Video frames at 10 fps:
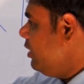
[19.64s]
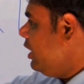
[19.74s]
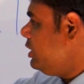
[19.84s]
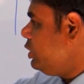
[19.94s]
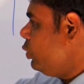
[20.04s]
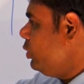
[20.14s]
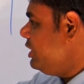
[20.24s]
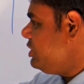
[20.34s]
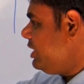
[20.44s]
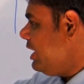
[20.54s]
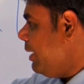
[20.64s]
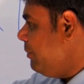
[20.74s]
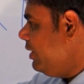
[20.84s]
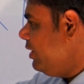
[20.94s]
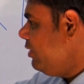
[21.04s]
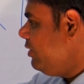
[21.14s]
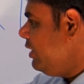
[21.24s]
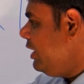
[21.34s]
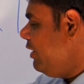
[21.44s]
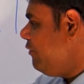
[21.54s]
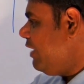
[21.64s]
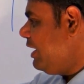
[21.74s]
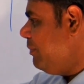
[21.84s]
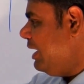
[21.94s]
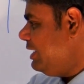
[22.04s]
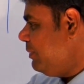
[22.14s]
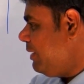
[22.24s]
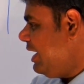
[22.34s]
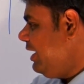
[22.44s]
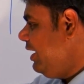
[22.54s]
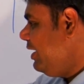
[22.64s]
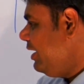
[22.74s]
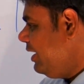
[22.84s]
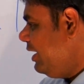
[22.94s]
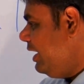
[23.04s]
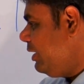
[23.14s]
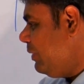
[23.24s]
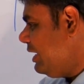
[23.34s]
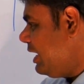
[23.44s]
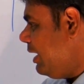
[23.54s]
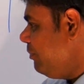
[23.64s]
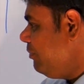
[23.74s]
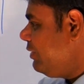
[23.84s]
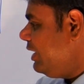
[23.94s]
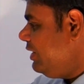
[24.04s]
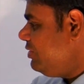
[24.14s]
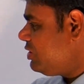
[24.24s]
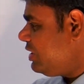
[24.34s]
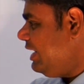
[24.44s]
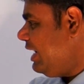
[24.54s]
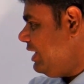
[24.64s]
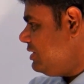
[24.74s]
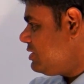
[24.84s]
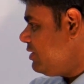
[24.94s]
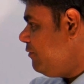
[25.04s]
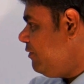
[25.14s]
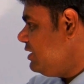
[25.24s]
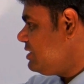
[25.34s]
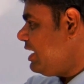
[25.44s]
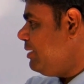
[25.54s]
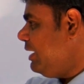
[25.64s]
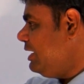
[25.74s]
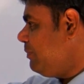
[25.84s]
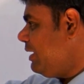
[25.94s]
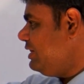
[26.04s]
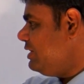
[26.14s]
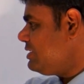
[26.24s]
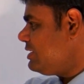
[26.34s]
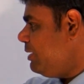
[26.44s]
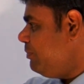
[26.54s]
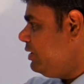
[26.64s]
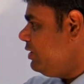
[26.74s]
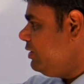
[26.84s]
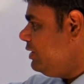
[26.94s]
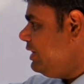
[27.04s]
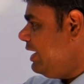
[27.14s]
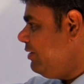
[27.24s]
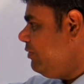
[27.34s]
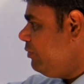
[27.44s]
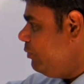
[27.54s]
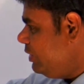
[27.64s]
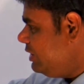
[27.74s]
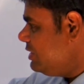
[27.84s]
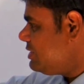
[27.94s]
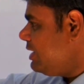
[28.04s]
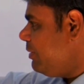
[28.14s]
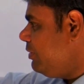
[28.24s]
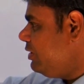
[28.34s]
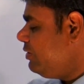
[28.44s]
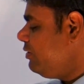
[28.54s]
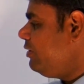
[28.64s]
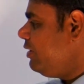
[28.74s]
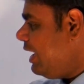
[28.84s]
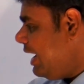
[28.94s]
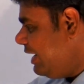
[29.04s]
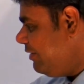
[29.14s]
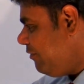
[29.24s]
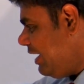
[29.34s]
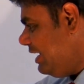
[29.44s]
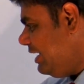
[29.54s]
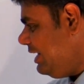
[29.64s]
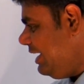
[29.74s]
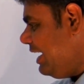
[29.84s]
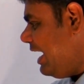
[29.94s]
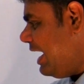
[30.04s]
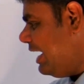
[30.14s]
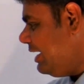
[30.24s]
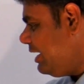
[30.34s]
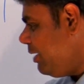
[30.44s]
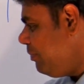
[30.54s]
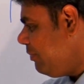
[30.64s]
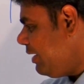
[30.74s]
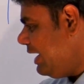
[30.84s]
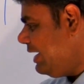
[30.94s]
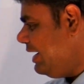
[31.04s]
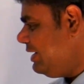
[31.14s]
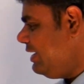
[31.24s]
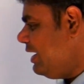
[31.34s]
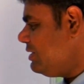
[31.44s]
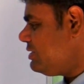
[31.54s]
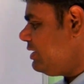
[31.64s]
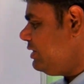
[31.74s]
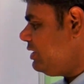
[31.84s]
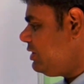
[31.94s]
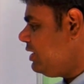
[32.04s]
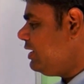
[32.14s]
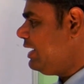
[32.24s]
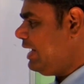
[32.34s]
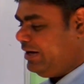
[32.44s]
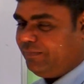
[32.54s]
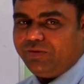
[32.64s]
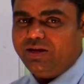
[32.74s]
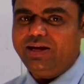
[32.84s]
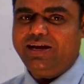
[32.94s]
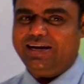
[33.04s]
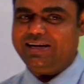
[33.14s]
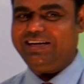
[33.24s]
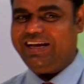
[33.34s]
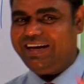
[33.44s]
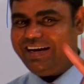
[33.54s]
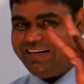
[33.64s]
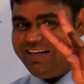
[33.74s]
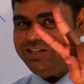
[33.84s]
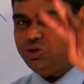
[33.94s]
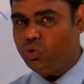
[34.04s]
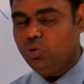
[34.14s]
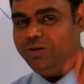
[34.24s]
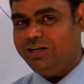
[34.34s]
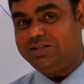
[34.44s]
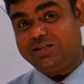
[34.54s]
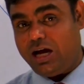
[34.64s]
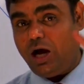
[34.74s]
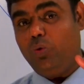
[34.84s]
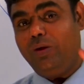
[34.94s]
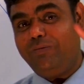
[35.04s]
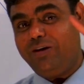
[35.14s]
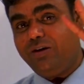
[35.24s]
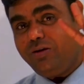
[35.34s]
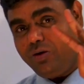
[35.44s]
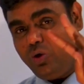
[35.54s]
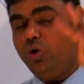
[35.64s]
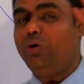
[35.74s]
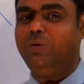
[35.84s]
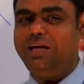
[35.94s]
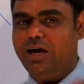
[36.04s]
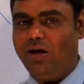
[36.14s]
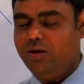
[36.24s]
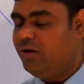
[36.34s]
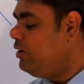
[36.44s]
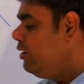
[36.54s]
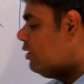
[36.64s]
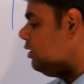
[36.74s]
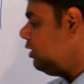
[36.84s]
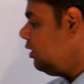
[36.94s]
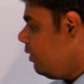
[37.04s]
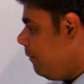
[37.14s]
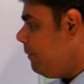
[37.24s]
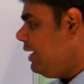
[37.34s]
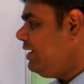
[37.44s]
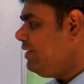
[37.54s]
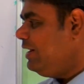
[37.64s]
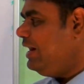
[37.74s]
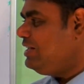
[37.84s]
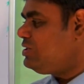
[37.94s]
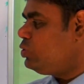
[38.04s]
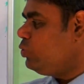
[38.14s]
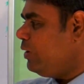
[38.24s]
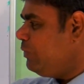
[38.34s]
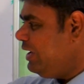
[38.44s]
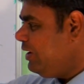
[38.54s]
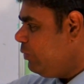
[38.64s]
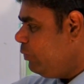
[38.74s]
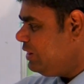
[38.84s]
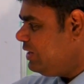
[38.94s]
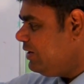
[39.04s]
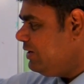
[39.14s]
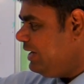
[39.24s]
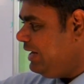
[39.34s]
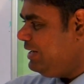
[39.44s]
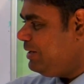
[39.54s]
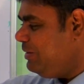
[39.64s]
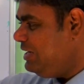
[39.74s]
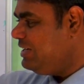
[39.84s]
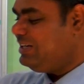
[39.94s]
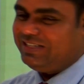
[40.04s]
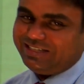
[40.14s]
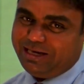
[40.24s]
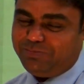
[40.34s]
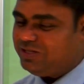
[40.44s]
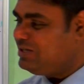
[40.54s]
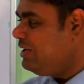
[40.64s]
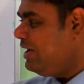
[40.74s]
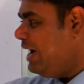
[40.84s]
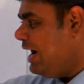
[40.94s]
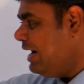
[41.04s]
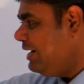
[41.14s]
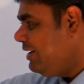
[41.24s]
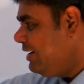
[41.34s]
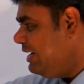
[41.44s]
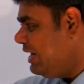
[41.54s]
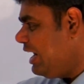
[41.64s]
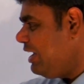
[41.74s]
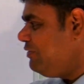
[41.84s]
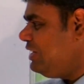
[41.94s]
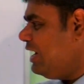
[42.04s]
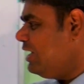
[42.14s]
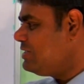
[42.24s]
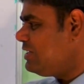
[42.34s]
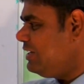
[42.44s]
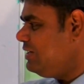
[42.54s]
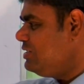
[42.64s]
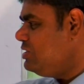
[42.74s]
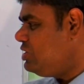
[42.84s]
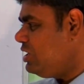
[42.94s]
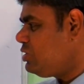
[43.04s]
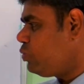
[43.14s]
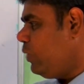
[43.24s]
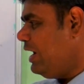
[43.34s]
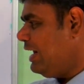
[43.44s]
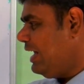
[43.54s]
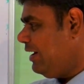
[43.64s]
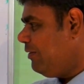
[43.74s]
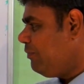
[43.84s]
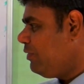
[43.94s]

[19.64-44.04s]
a two-digit number, if I multiply, it will come in 3 lines. First I'll multiply this number, then with this number, and finally add it up. I get the answer in the 3rd line. It will take at least 2 minutes, however good we are. But let's do away with the intermediary steps and derive the answer in just 1 line.